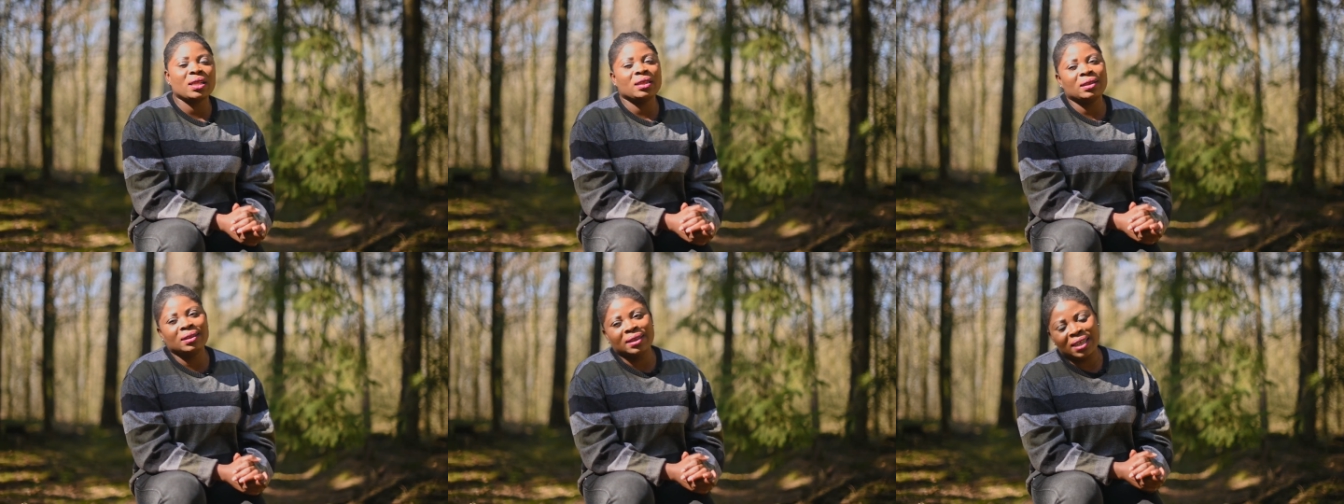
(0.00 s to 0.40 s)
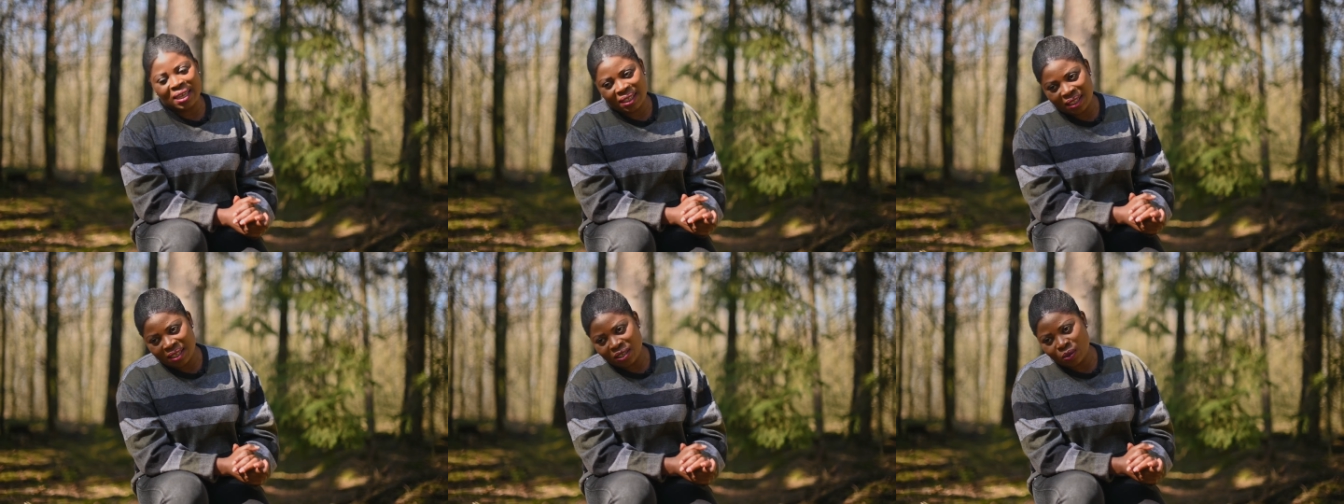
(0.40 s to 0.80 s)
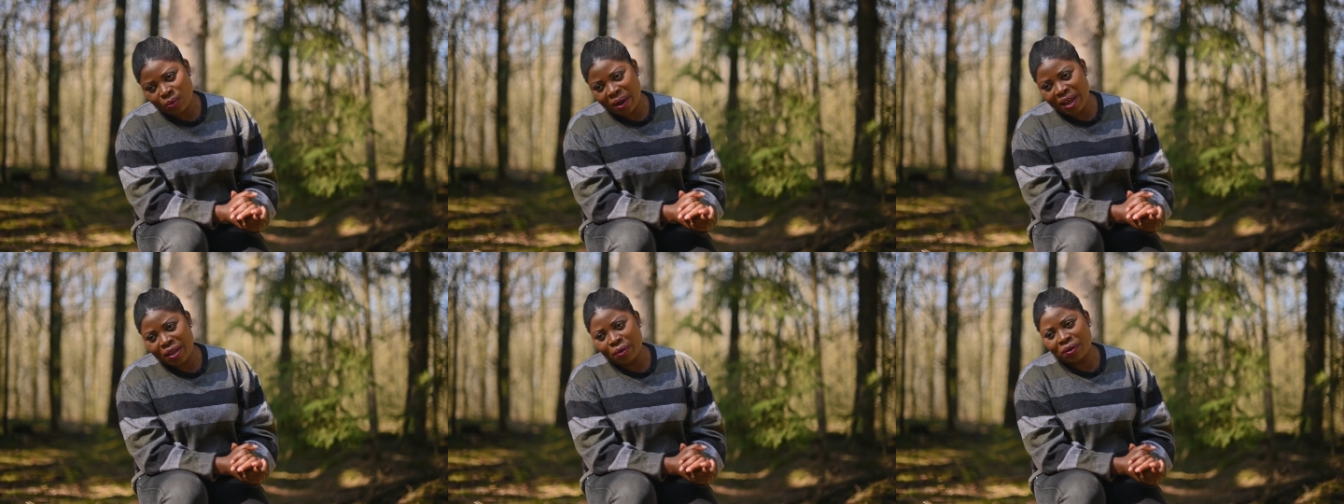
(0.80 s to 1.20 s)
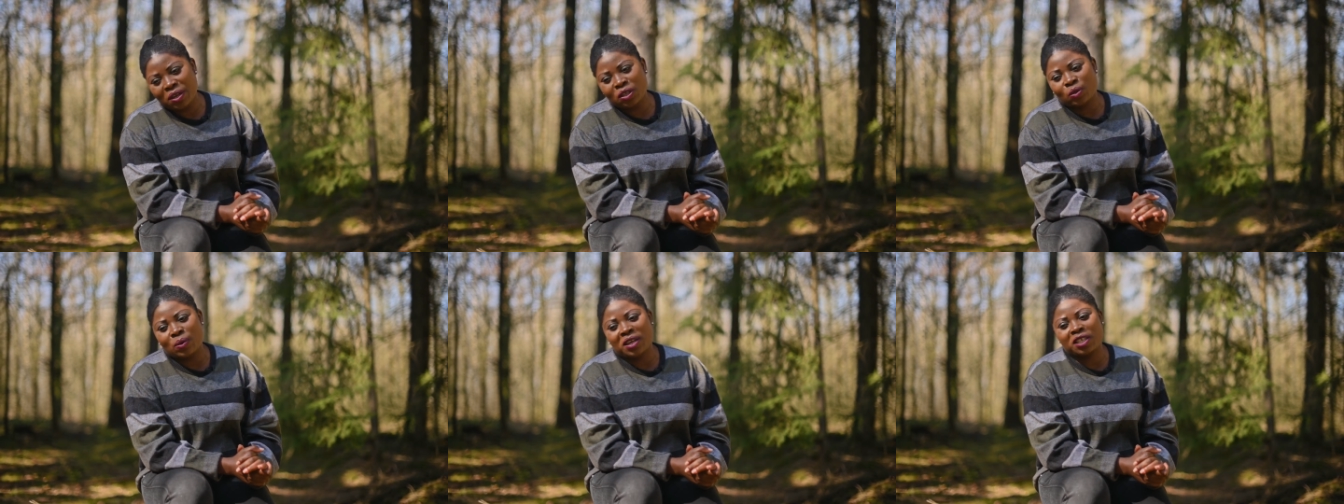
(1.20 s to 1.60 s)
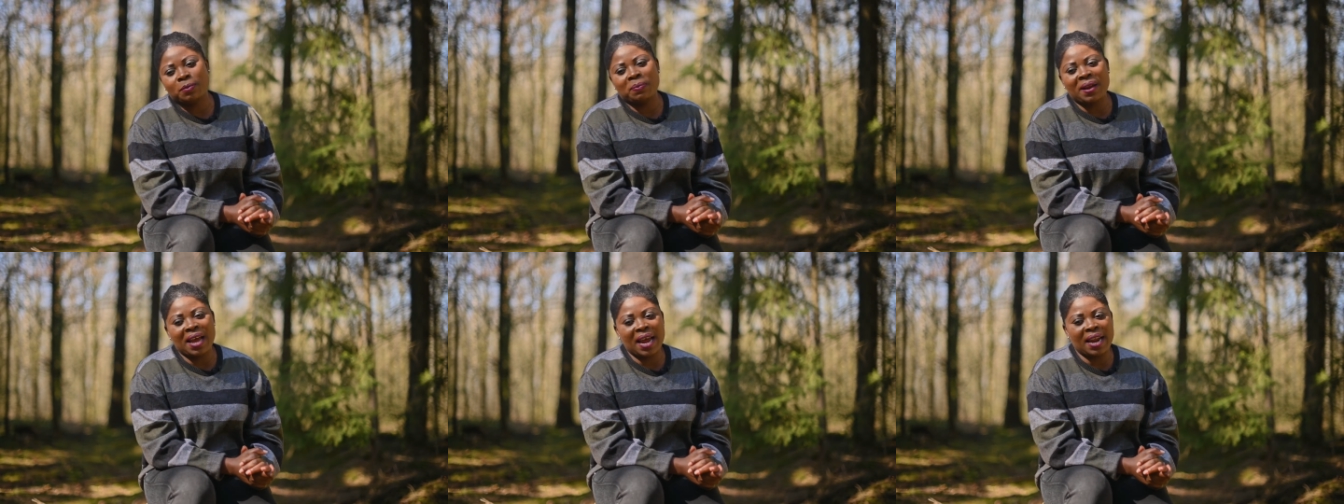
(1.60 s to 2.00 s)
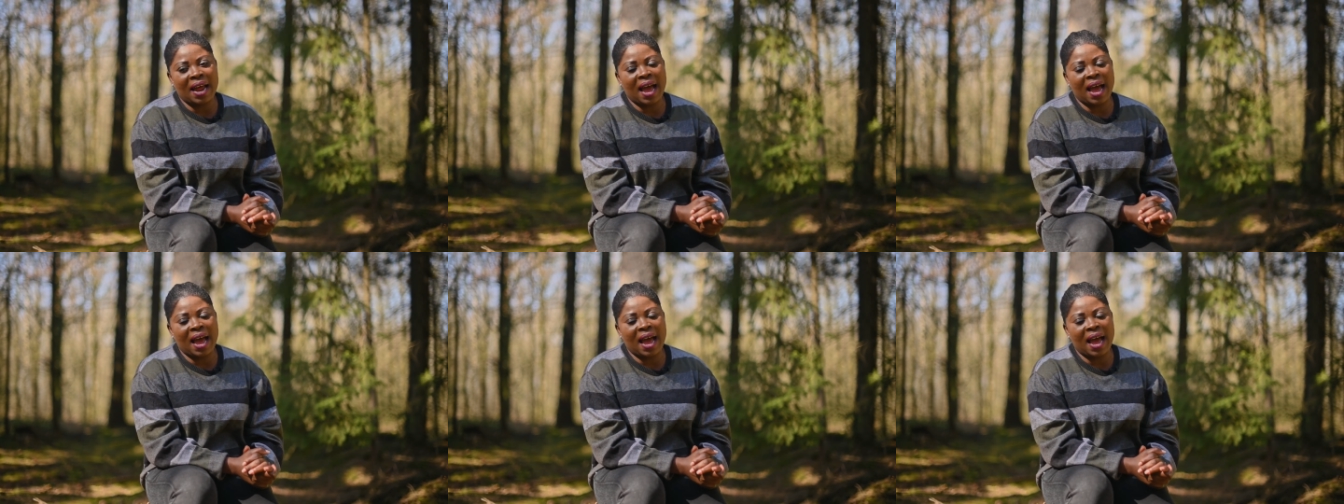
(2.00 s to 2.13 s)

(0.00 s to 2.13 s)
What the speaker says: This is where you need to explain,